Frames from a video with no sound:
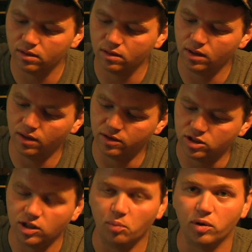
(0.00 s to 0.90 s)
you know,
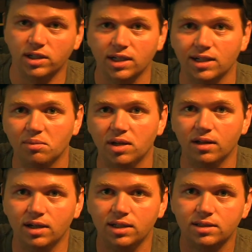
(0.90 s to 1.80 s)
there's some
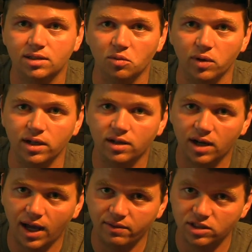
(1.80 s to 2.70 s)
predictability to when you're
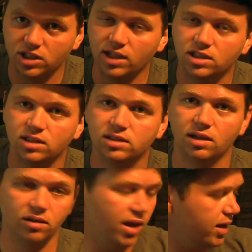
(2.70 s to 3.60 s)
gonna have to change it.
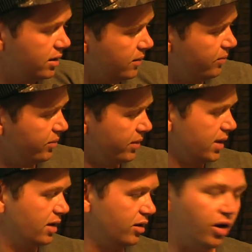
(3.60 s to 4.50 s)
So like,
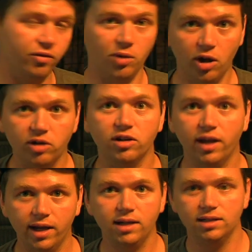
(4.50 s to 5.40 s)
you go from 100
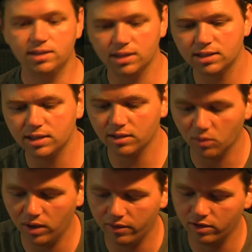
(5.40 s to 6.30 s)
to 80 to 60 or
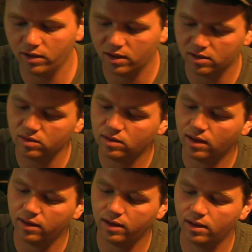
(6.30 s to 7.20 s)
whatever, you know,
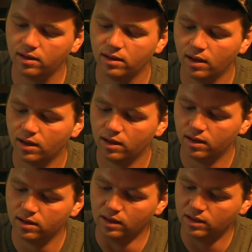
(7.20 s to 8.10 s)
and then,
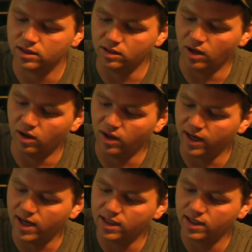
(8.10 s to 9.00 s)
so you know, like
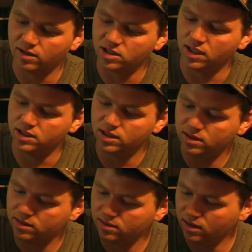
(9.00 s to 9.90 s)
I need to go change it
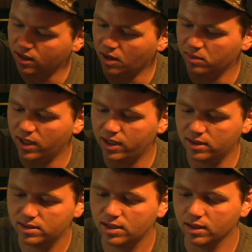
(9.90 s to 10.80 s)
in a couple
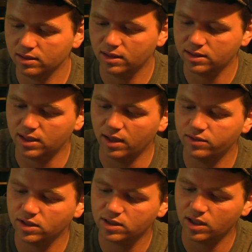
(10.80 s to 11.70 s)
days instead of
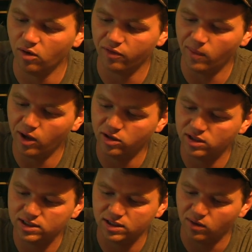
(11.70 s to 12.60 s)
just going from 100
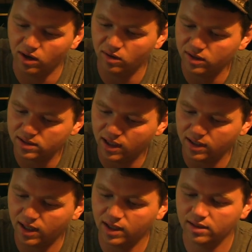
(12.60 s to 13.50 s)
to 0, then it's
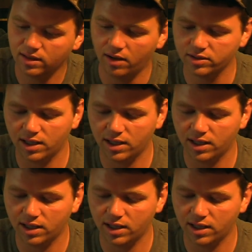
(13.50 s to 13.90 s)
like, dang, now it's